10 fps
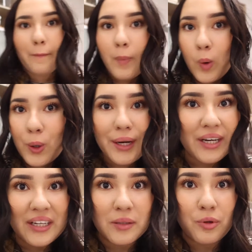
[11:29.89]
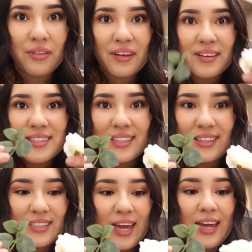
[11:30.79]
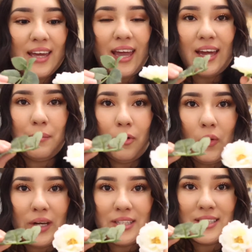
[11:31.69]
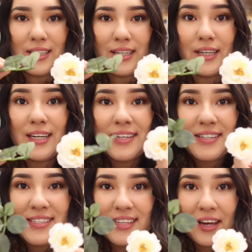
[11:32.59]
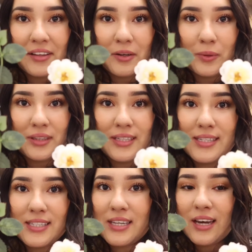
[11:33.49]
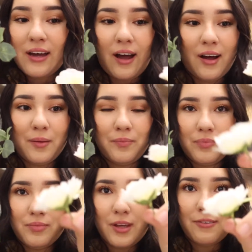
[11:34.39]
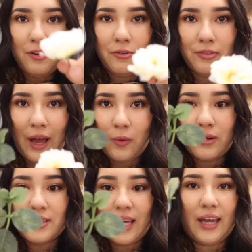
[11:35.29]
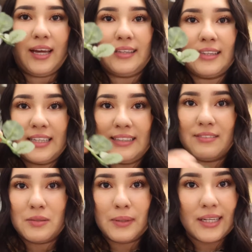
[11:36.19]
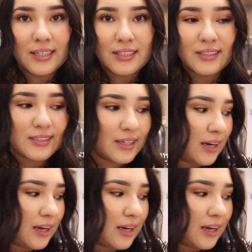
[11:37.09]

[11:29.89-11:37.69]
more inedible things in this cake, and I'm going to style it with these faux flowers and leaves because